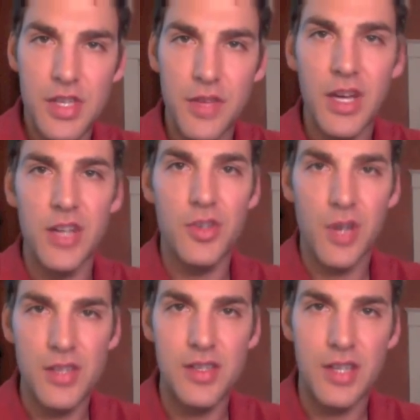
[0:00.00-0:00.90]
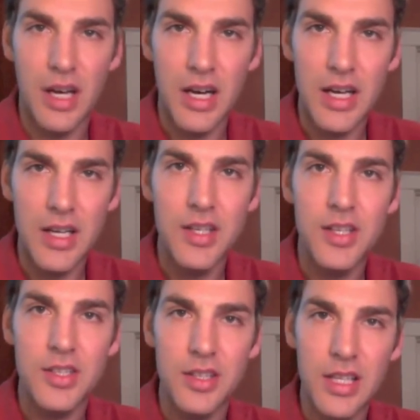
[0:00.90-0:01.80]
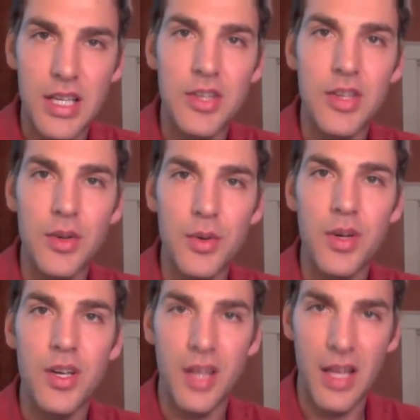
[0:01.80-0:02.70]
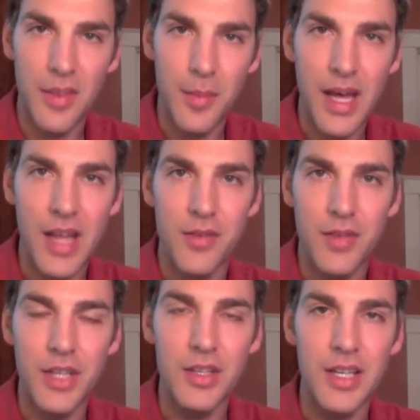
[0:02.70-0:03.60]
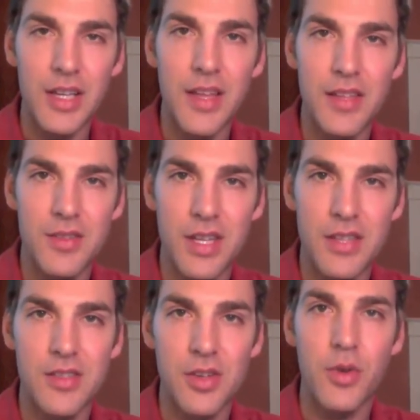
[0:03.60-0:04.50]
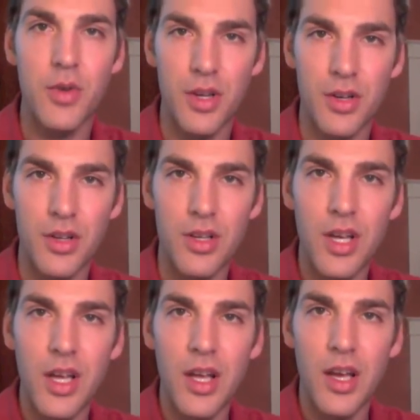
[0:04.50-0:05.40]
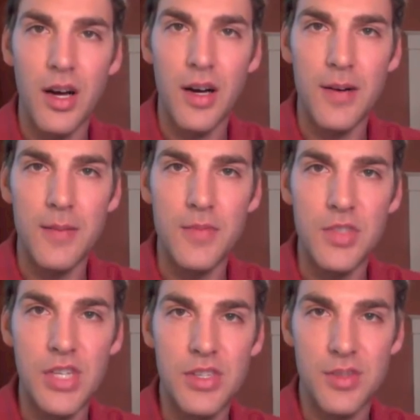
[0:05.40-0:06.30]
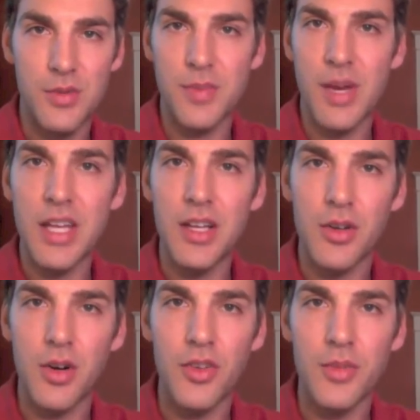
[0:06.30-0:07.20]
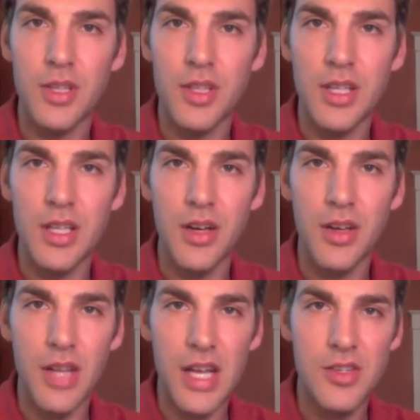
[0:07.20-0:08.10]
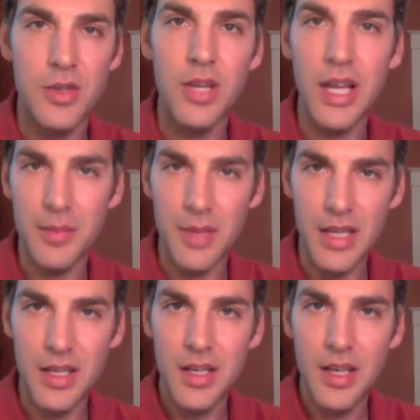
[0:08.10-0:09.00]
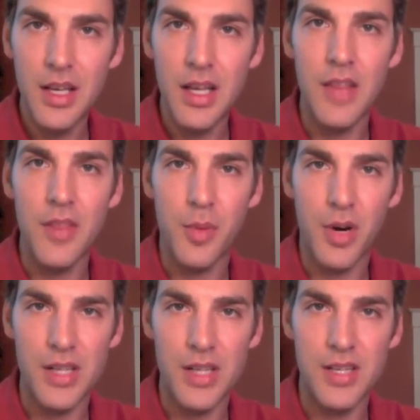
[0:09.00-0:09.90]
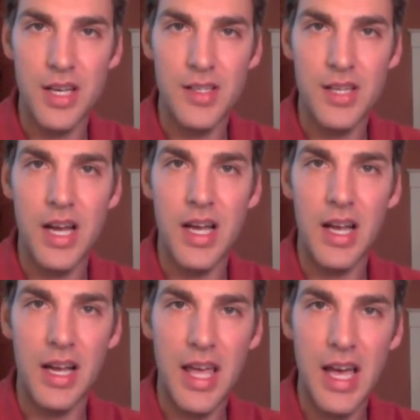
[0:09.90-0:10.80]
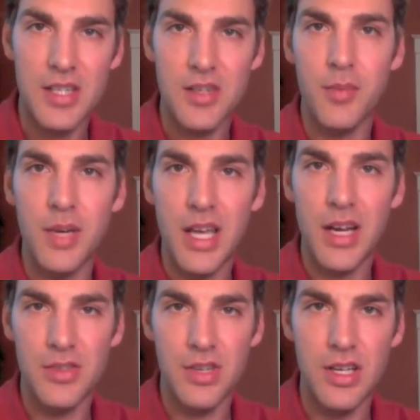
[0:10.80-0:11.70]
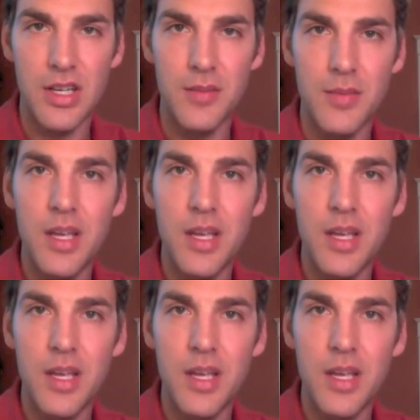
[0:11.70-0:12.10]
you've got to trust God to lead you in the path of healing. And that's so critical. Jesus was my healer ultimately. You know, that's who led me in the process. And I cast all my cares on him.